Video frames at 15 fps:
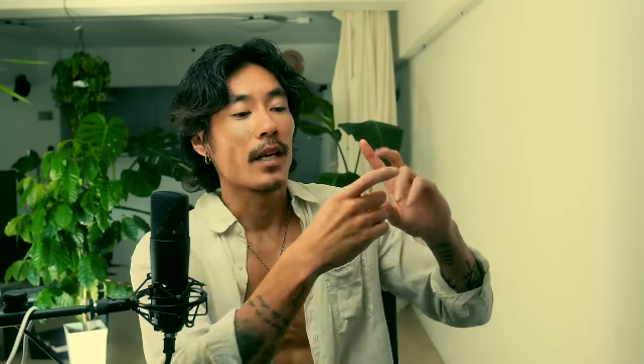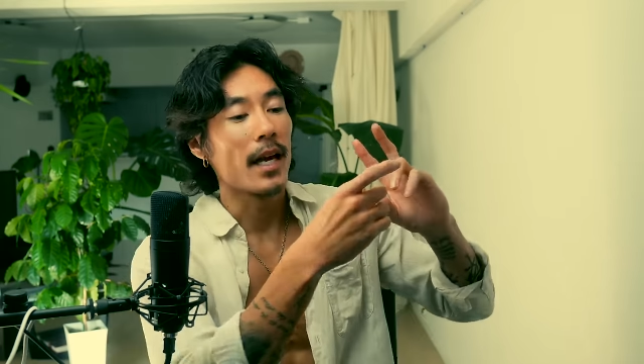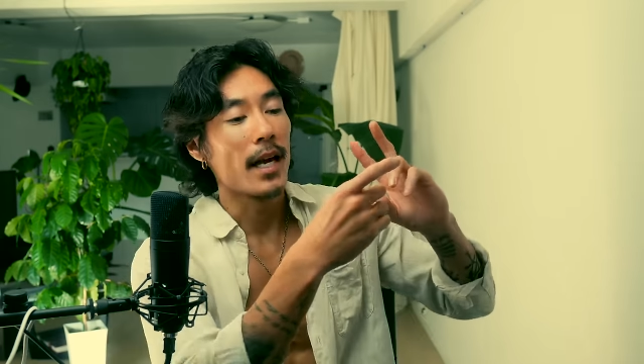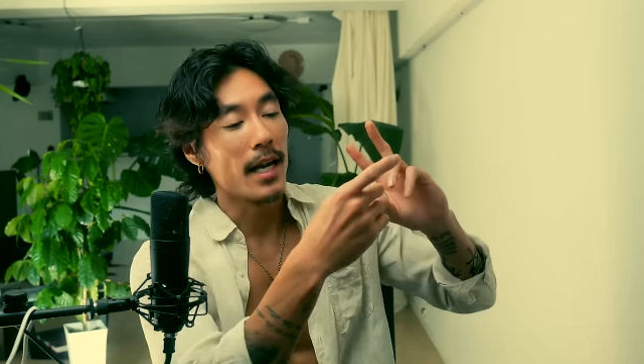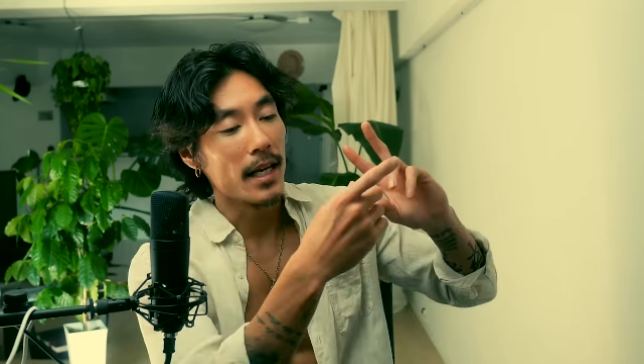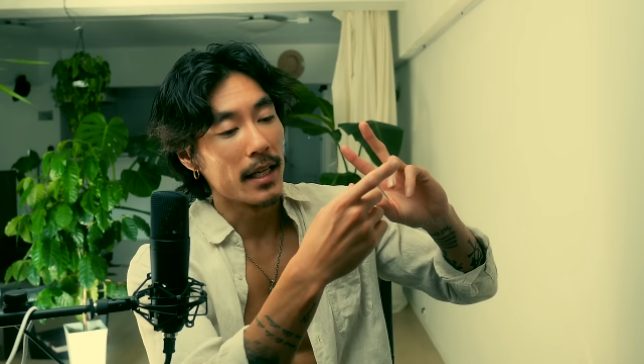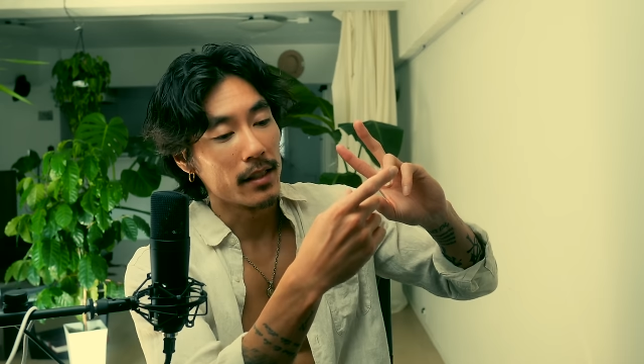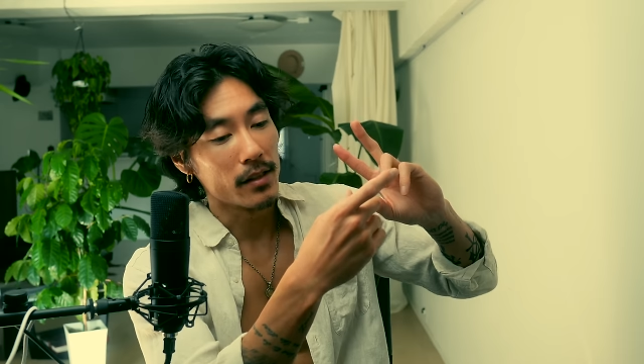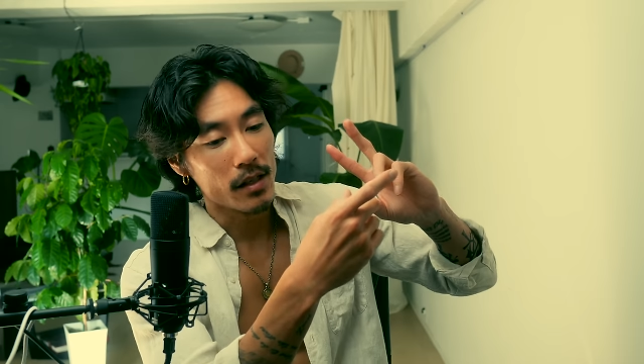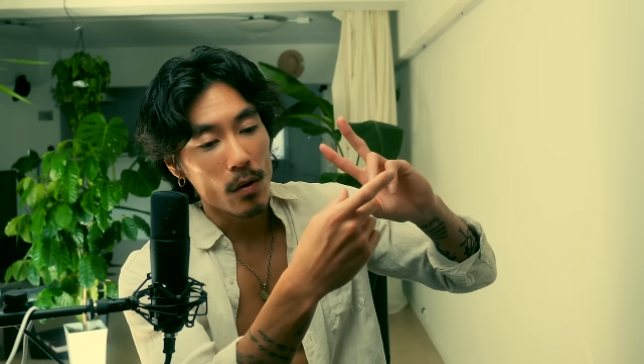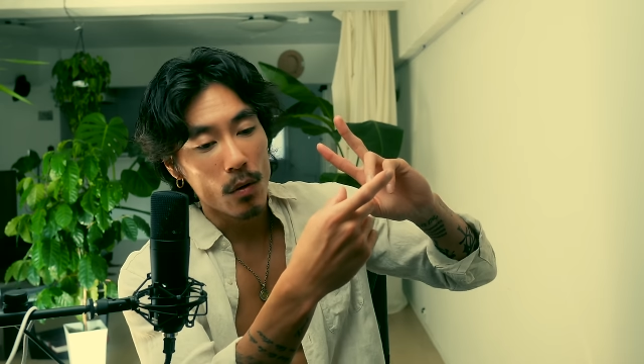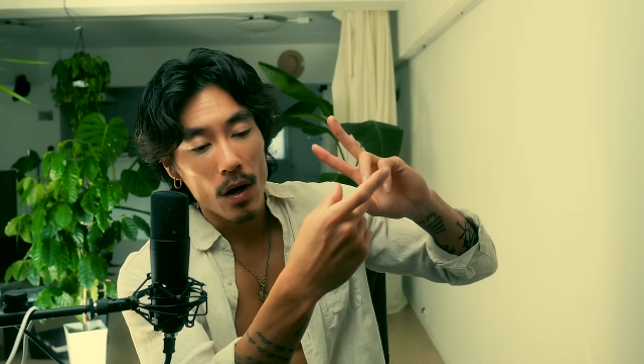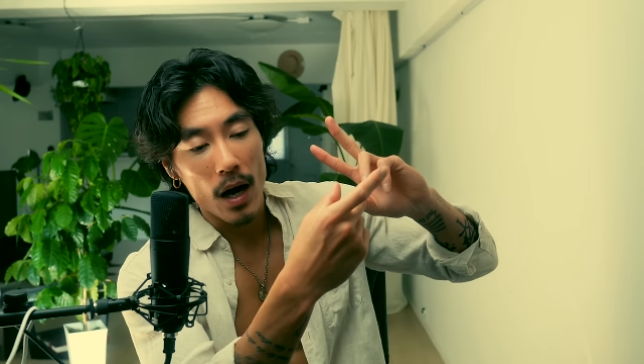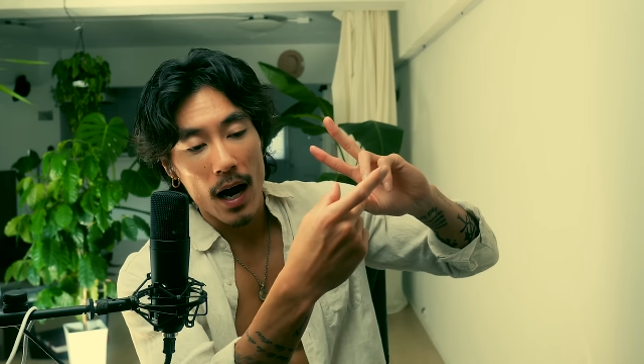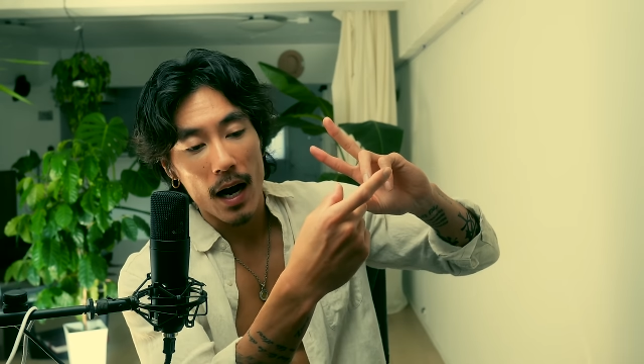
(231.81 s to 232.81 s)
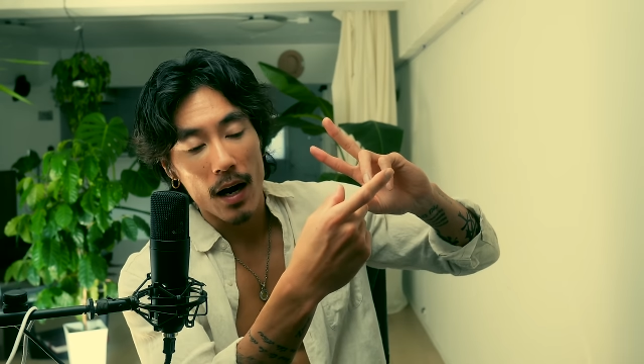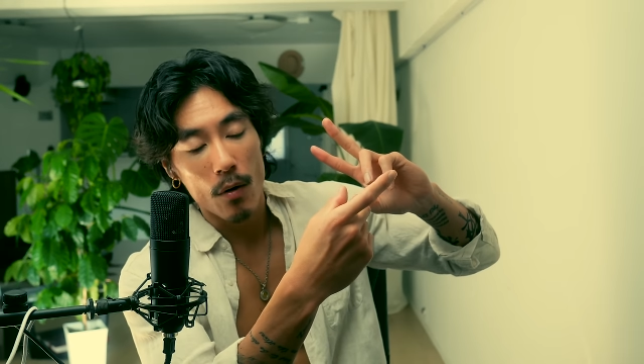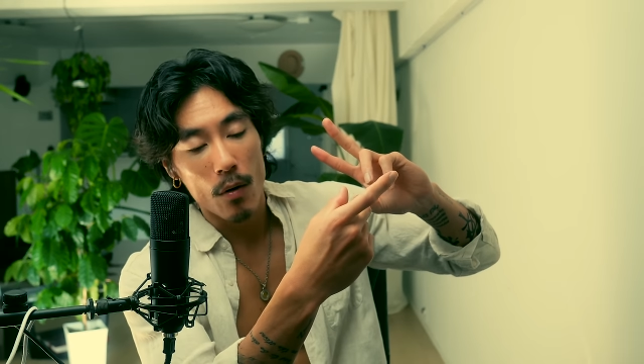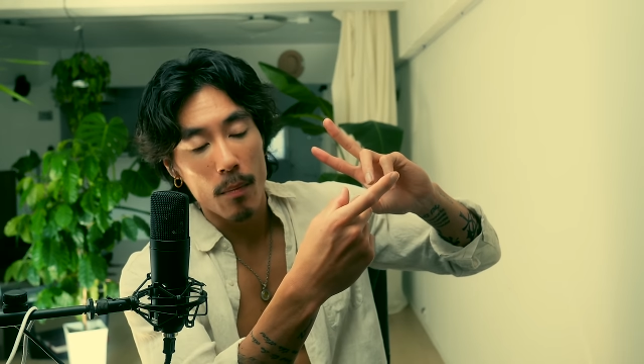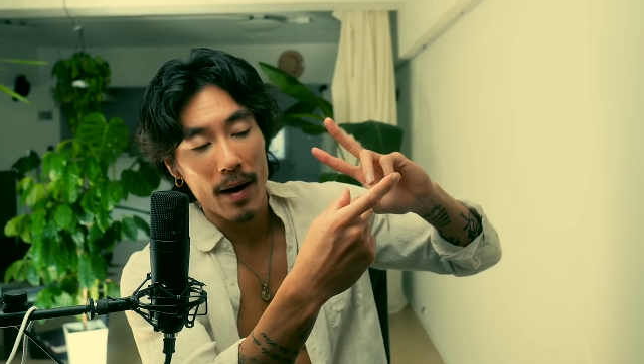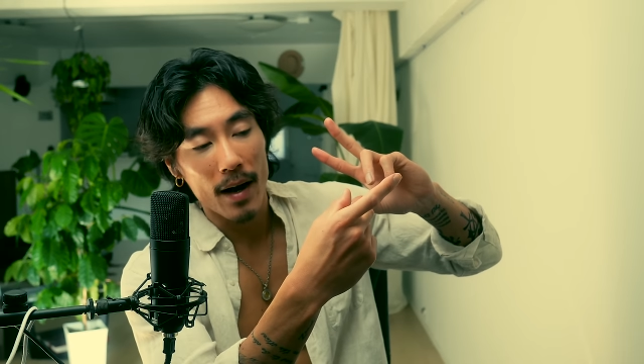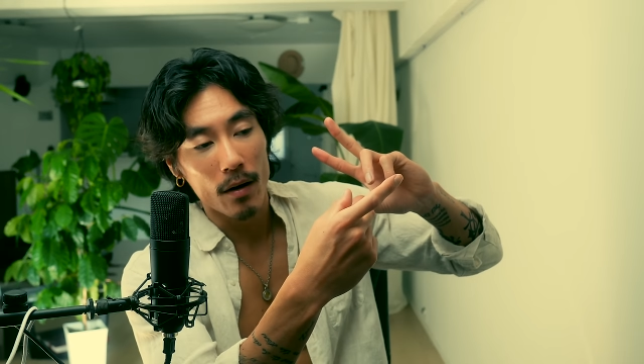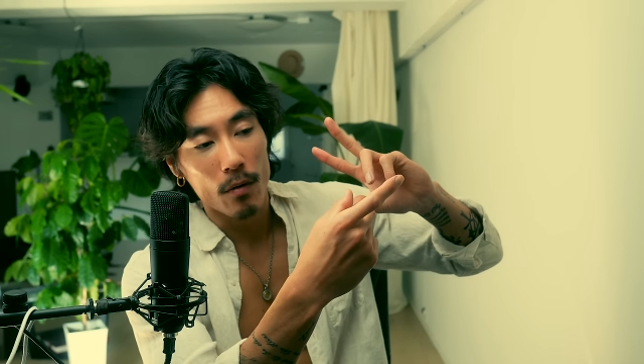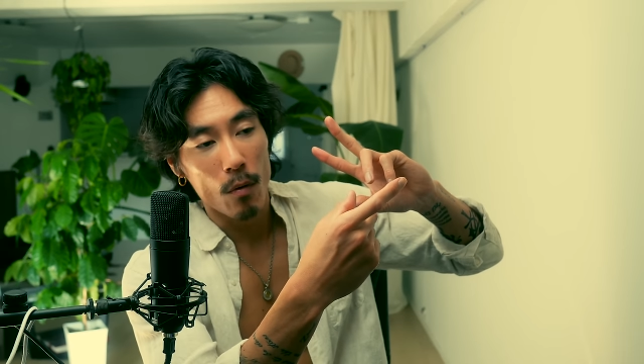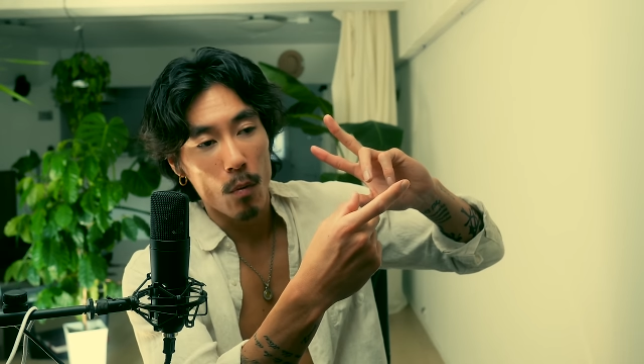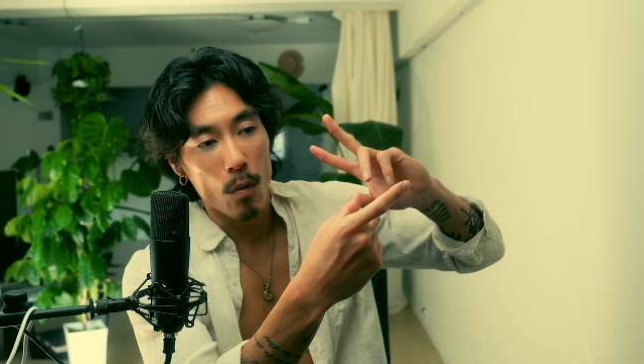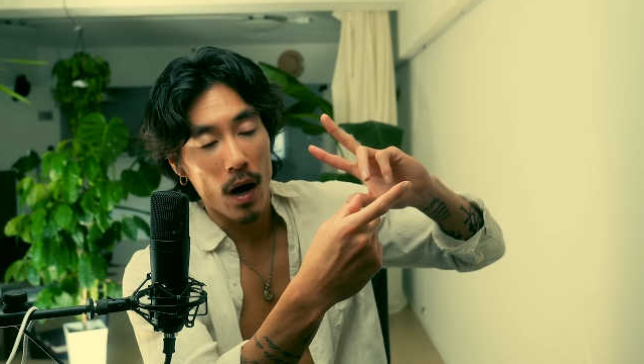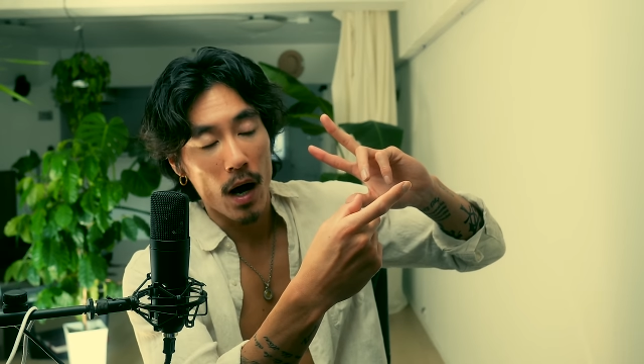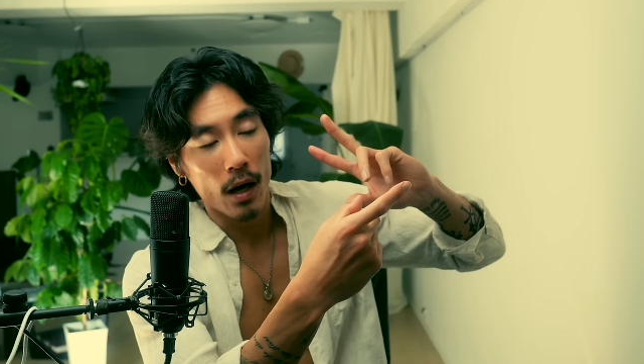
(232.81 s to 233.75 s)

And how about